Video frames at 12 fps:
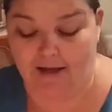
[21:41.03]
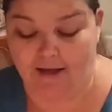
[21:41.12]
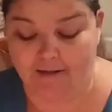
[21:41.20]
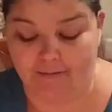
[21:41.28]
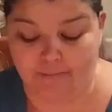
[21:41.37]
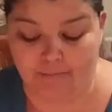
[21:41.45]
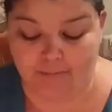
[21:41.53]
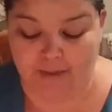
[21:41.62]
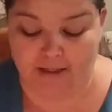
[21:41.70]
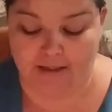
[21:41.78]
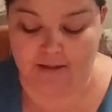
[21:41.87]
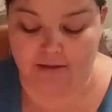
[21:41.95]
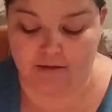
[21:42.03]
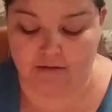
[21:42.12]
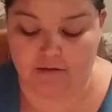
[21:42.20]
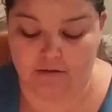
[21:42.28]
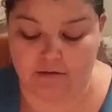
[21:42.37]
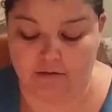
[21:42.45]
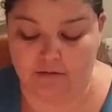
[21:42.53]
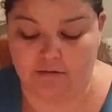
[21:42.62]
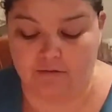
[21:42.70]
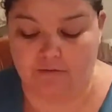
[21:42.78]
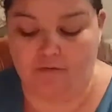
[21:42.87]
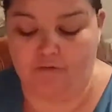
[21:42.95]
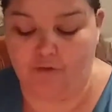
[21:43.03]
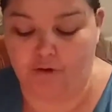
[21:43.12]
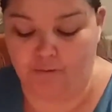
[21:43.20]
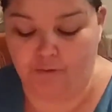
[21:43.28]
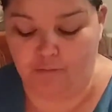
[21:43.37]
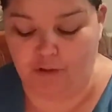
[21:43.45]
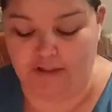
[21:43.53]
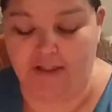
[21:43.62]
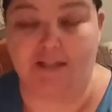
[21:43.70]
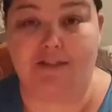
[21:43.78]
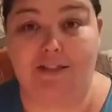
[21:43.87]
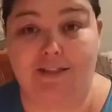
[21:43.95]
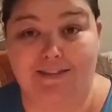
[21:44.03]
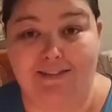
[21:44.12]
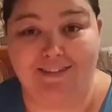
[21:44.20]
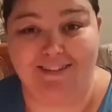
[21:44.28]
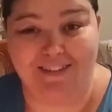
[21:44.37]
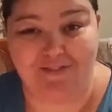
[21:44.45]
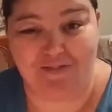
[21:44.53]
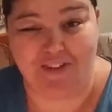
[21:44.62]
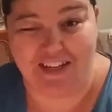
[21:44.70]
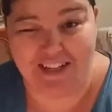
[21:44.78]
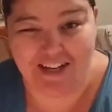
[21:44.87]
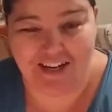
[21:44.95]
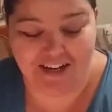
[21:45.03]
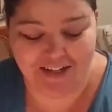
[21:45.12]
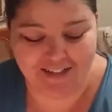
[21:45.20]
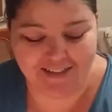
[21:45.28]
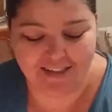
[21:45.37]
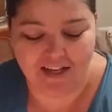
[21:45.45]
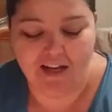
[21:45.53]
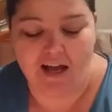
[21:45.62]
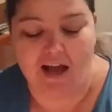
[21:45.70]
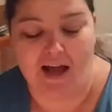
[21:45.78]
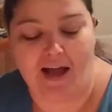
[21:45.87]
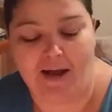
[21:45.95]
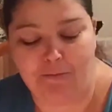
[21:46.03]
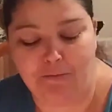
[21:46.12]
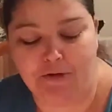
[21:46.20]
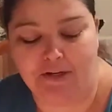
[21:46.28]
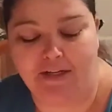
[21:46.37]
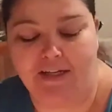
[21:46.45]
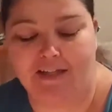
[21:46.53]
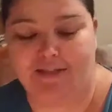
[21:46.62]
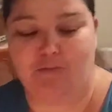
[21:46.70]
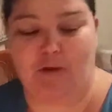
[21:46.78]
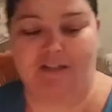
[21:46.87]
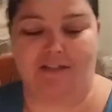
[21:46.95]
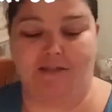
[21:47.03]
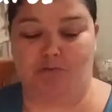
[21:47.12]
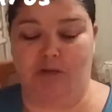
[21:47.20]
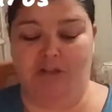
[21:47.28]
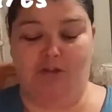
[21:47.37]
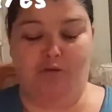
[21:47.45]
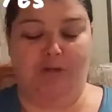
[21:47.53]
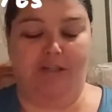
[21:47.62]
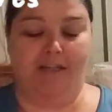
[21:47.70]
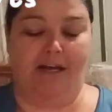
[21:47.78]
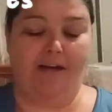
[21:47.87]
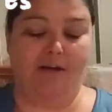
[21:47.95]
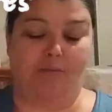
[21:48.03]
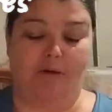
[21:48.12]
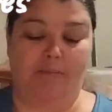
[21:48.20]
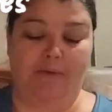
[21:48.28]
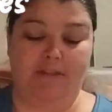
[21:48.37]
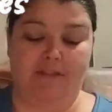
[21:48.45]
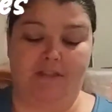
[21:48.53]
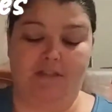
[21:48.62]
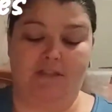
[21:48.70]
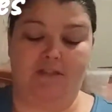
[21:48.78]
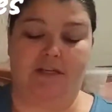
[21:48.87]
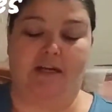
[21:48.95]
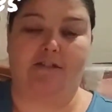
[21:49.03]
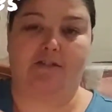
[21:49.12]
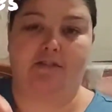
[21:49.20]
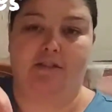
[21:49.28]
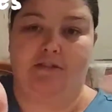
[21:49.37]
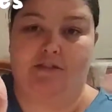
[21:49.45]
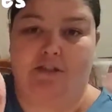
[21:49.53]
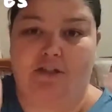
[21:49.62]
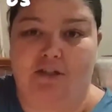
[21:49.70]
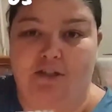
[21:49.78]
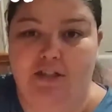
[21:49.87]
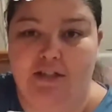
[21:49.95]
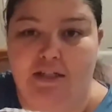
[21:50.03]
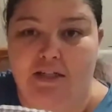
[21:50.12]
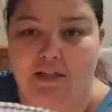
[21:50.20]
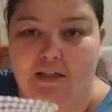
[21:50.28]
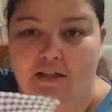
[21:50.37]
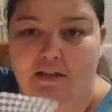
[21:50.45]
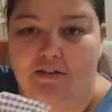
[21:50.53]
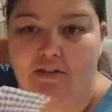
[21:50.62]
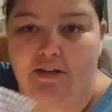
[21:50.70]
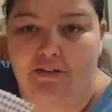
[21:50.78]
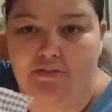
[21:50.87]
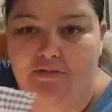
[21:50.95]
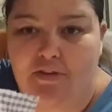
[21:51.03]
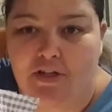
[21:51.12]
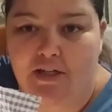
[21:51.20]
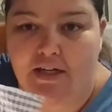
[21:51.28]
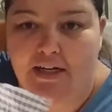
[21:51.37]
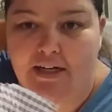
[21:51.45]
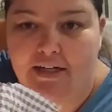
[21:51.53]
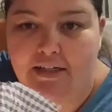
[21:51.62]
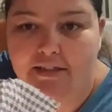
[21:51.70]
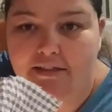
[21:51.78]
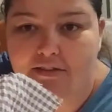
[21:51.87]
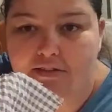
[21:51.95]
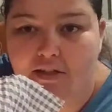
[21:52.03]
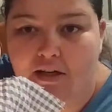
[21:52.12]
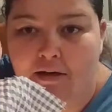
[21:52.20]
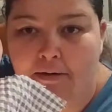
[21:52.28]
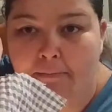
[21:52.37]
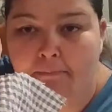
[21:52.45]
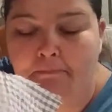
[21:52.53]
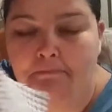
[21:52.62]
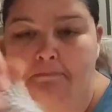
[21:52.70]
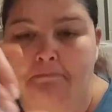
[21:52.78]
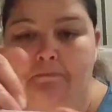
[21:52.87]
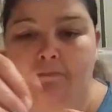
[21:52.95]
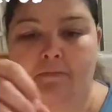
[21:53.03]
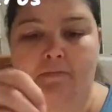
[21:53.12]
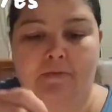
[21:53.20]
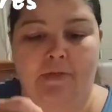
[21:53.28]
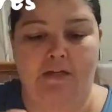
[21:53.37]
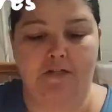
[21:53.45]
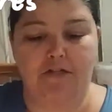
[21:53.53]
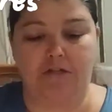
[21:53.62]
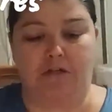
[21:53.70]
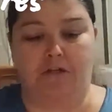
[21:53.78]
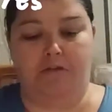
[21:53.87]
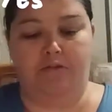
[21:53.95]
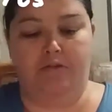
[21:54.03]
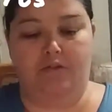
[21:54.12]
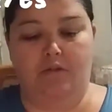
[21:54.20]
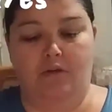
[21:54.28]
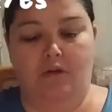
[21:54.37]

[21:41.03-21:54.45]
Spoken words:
and my foot would be touching the feed dogs, I would expect it to be a little bit tighter, but my stitches actually look good as far as tension goes.